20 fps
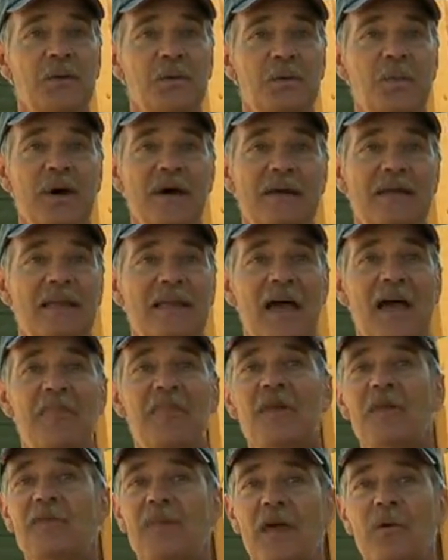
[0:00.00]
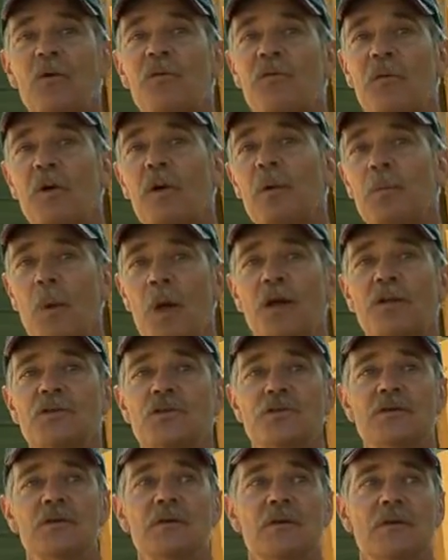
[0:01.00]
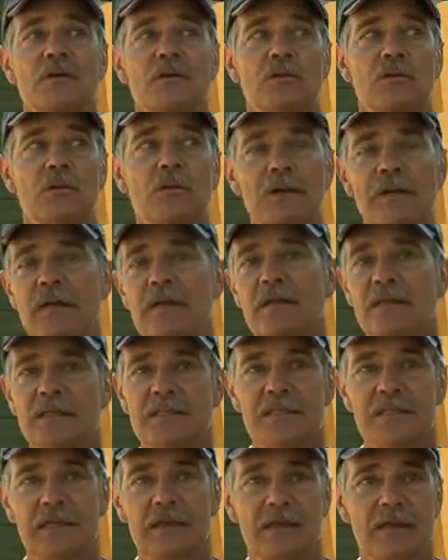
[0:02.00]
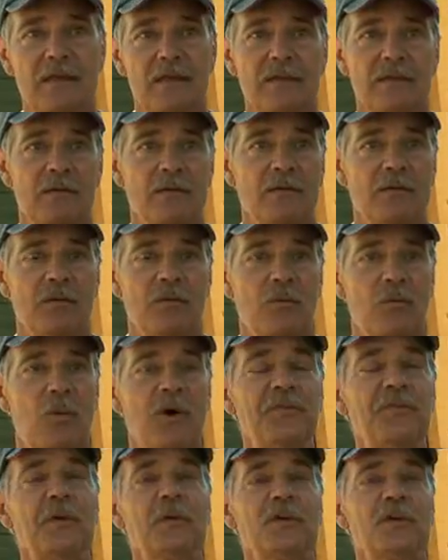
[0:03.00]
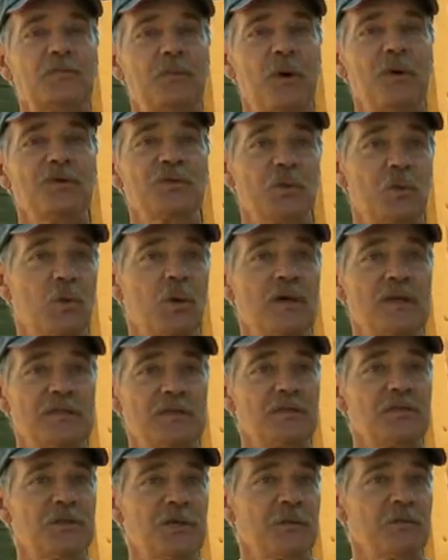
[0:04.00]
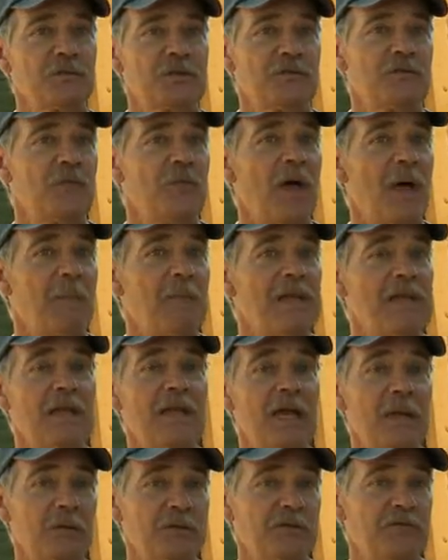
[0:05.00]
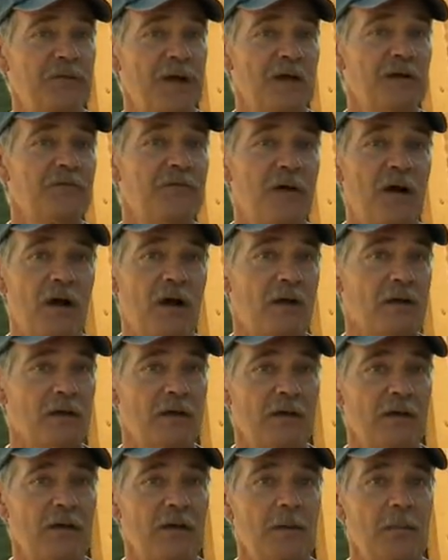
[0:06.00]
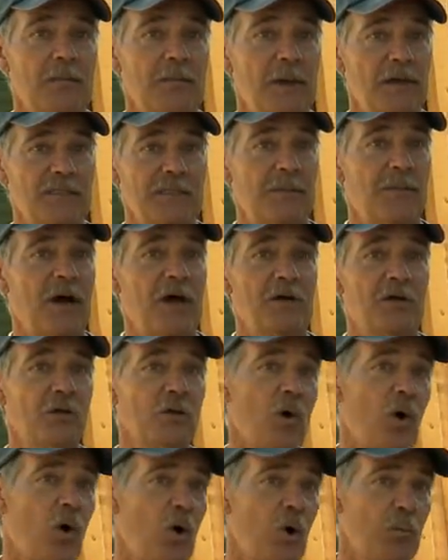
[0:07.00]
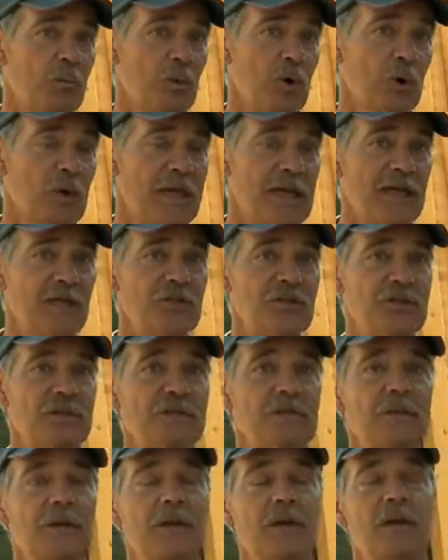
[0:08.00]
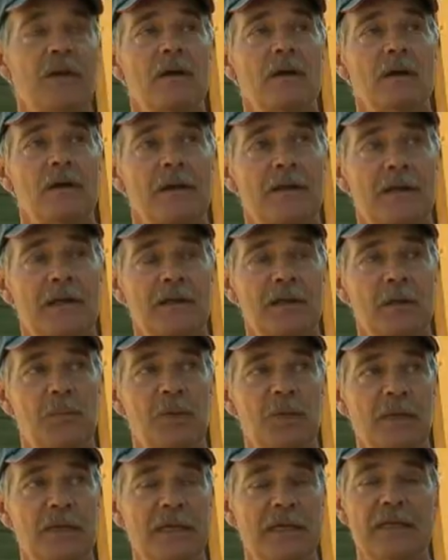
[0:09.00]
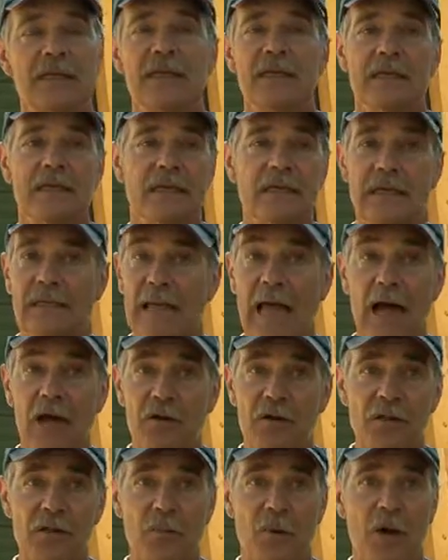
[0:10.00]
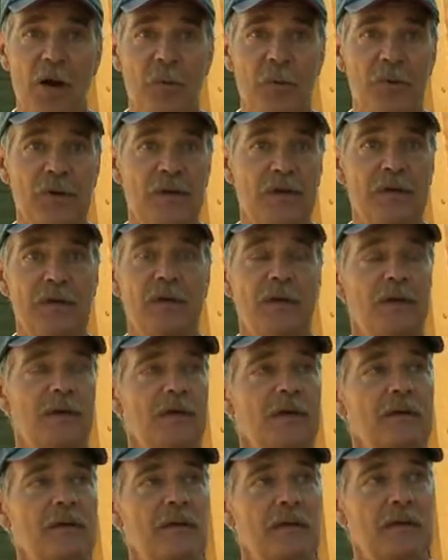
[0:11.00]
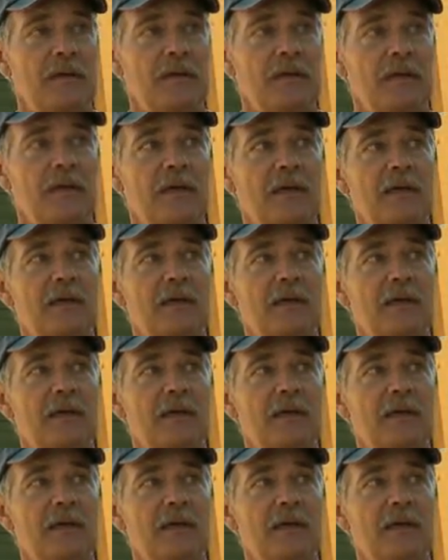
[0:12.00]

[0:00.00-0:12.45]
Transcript: but I think they were very much looking to see what their exposure was in terms of being able to fight a fire based upon your home location, the ability to get in and out of the property, the